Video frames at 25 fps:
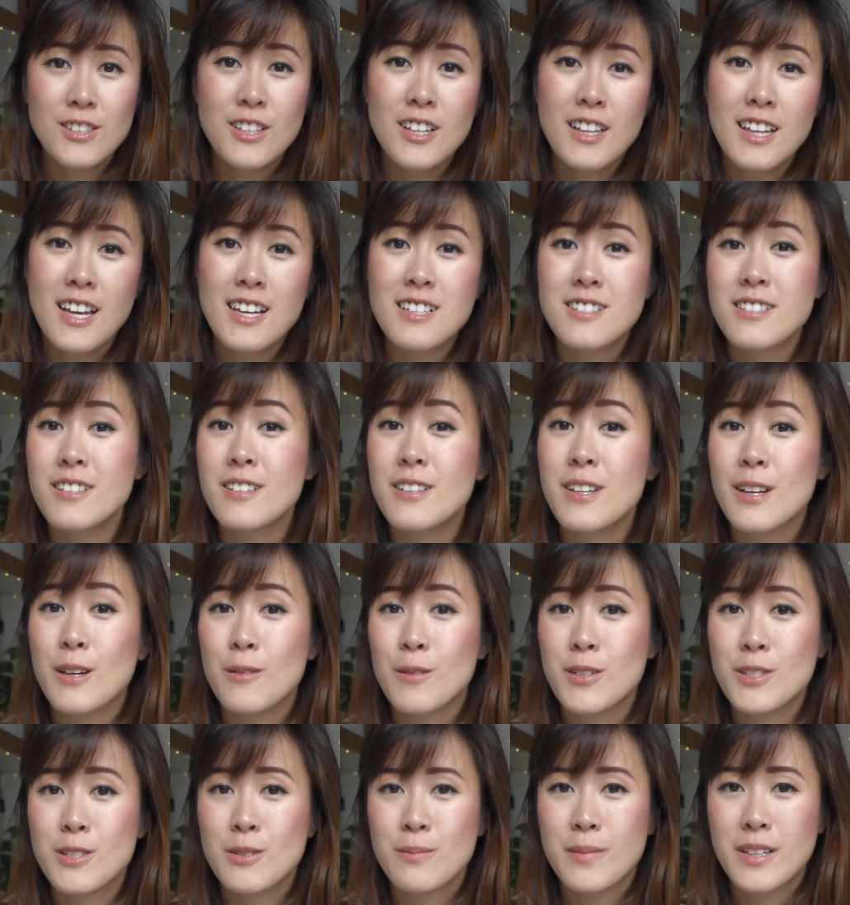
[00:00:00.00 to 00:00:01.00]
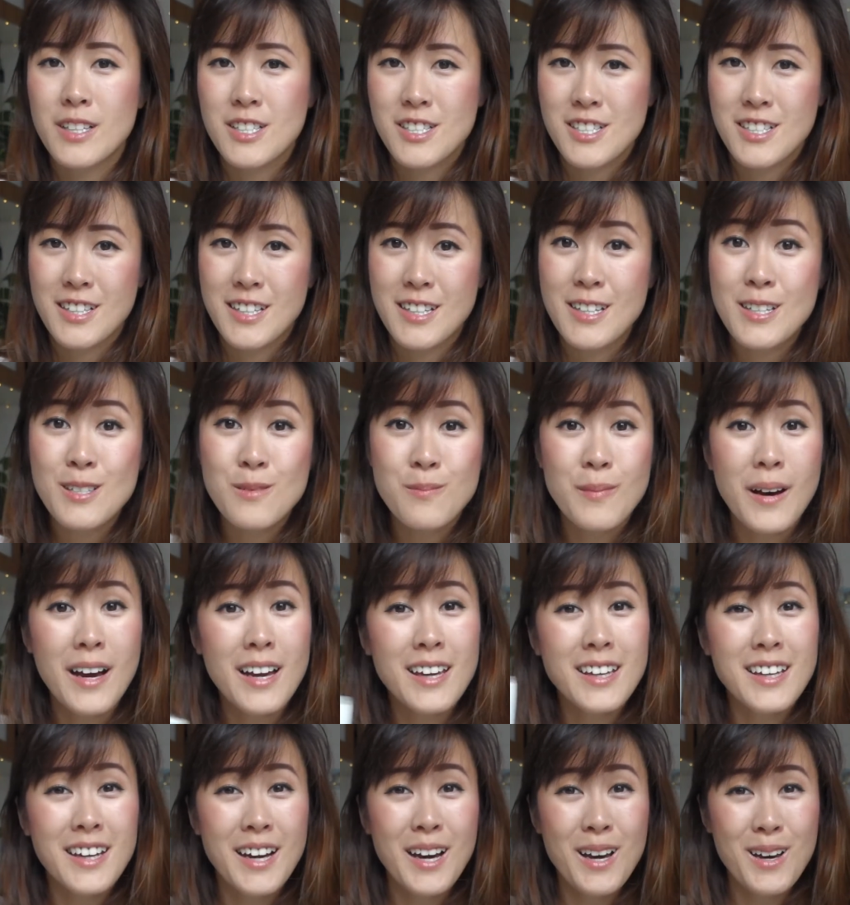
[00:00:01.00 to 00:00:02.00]
the last thing that I want to mention is
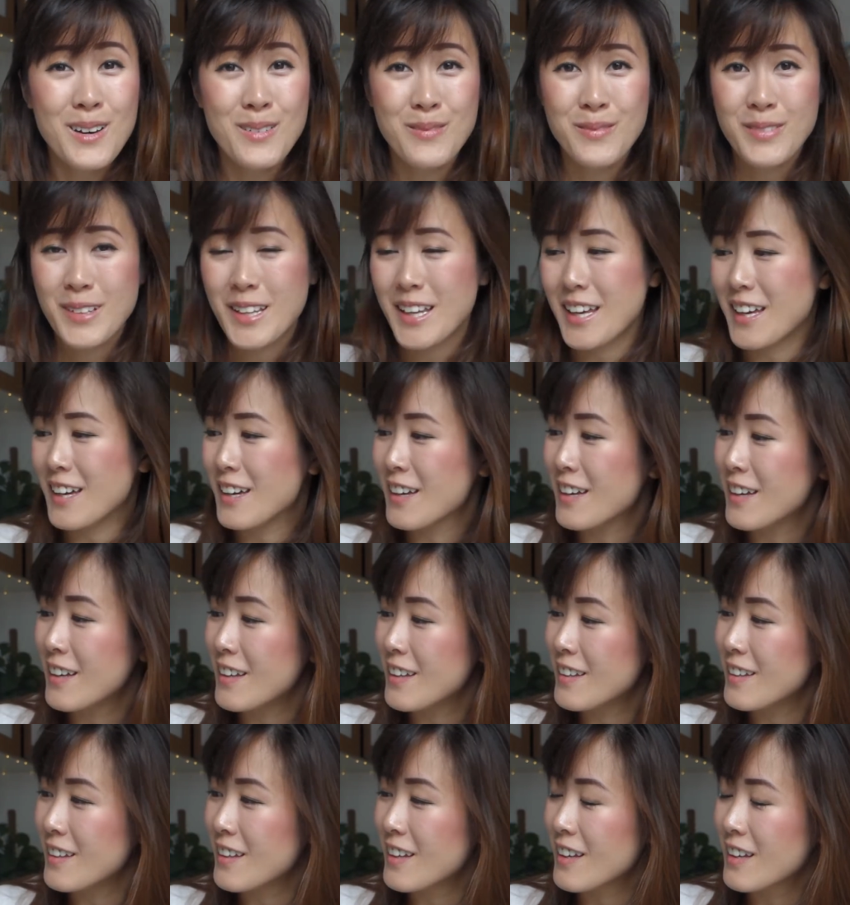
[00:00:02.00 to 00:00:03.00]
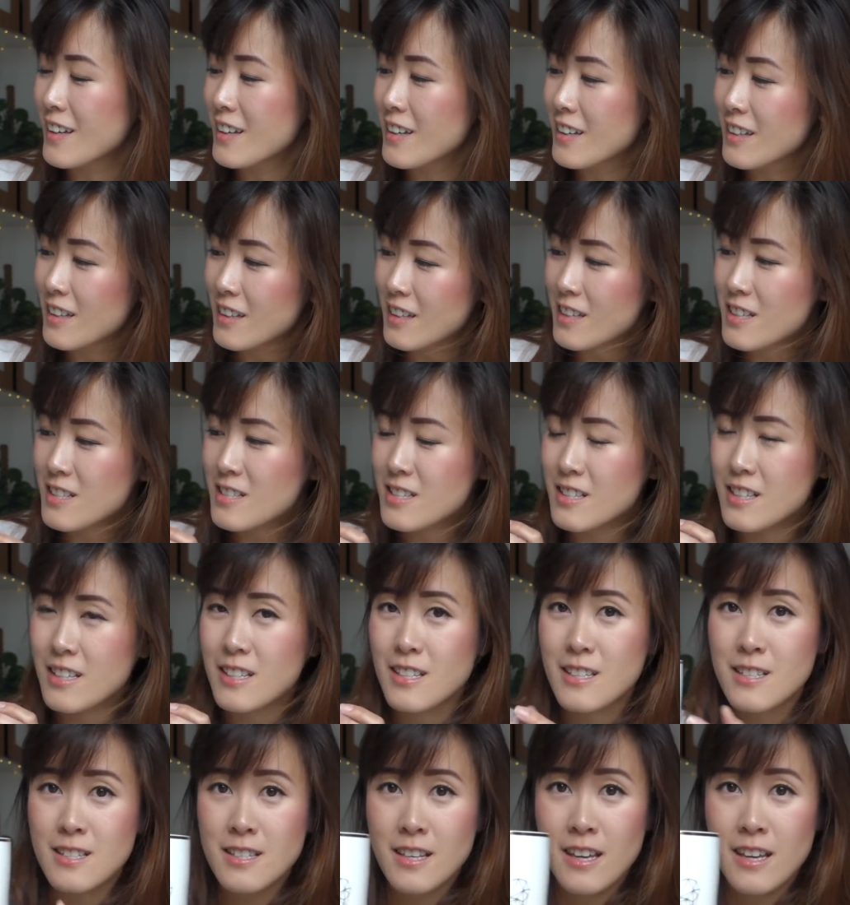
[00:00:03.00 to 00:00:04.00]
my cup, and this is